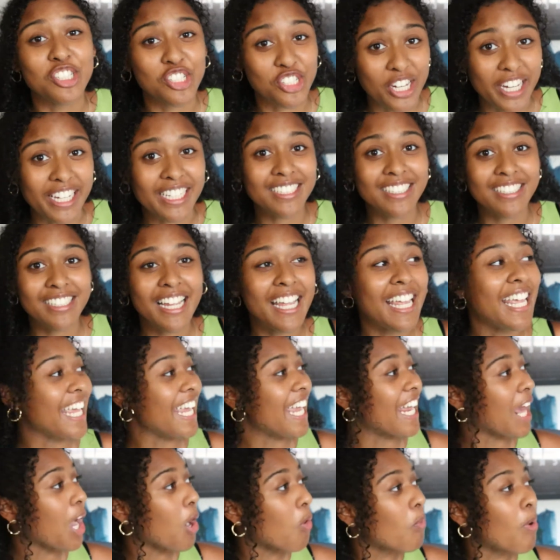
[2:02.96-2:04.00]
shit.
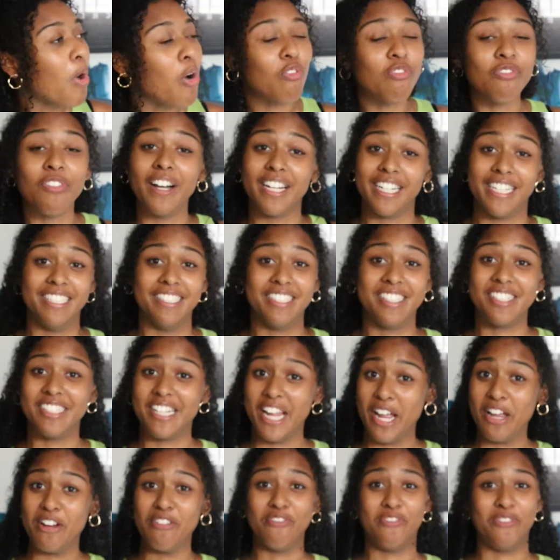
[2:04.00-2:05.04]
And I won't fucking
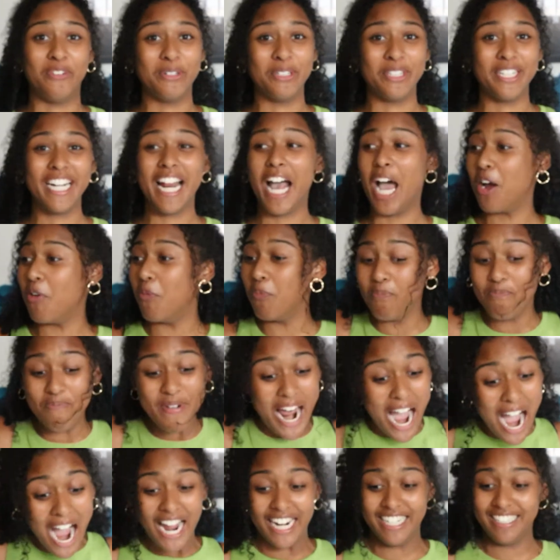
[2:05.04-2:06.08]
stand for it. I'm
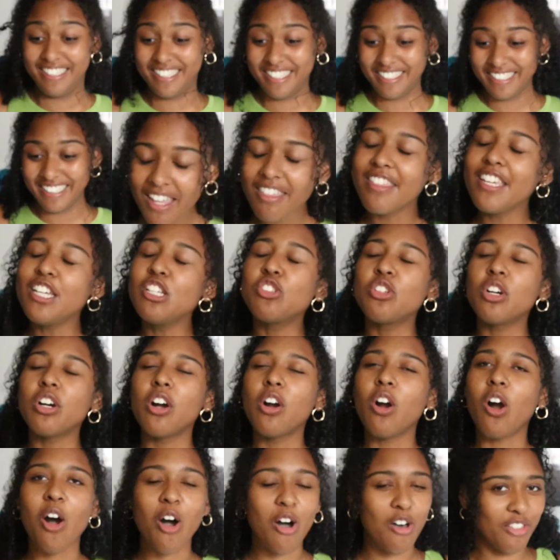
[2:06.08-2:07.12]
not! These
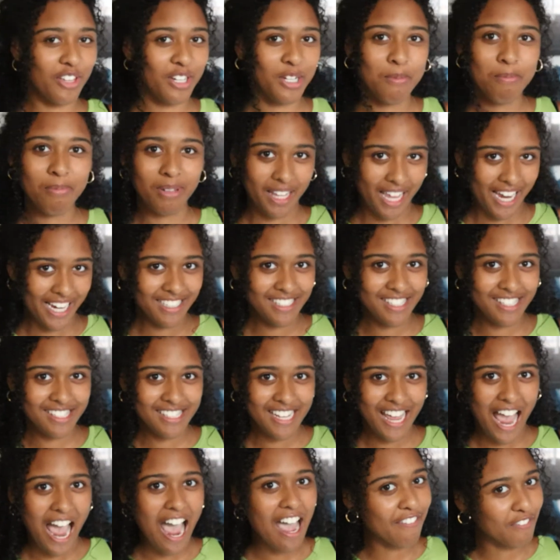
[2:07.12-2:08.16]
are all the
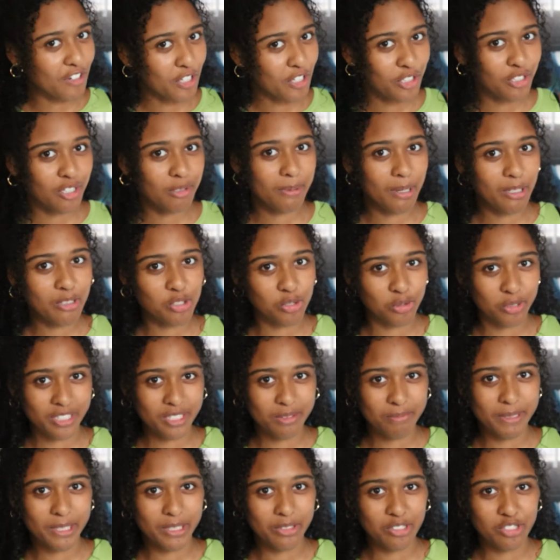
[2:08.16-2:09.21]
complaints I've heard about Jordan
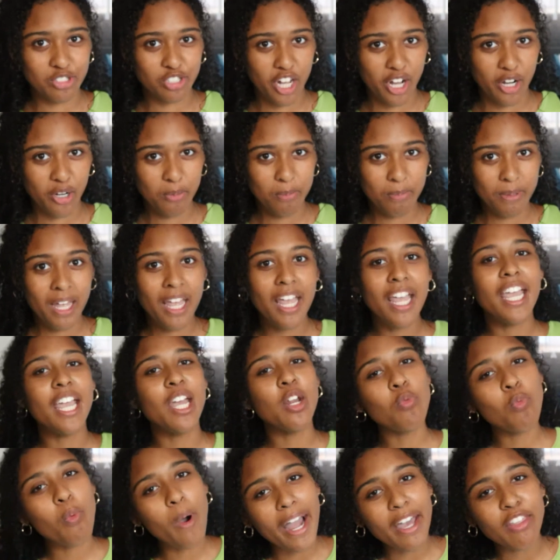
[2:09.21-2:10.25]
Peele's Nope
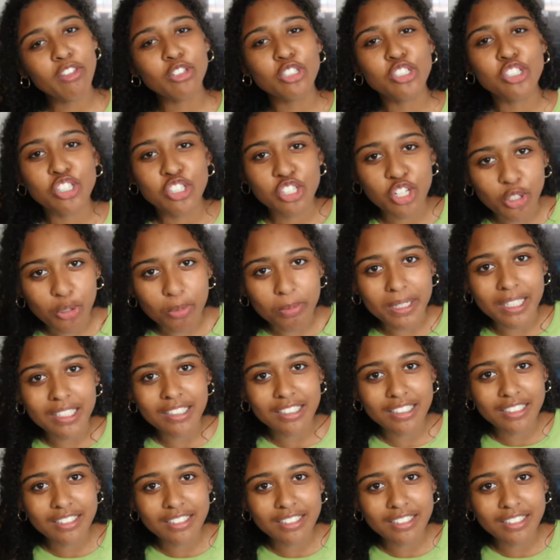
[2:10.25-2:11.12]
and why they're stupid.